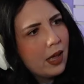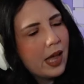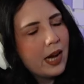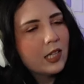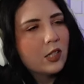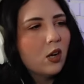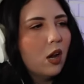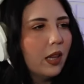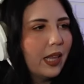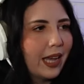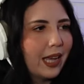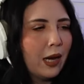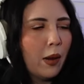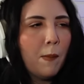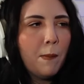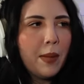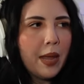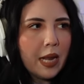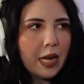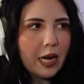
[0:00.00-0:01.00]
And it's not like an
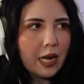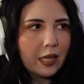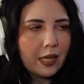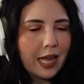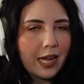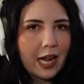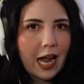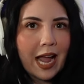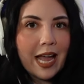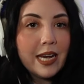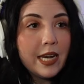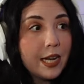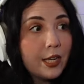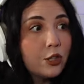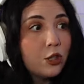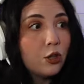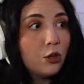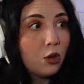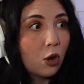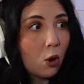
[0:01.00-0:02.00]
immediate like I need
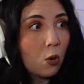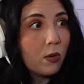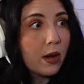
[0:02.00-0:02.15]
to go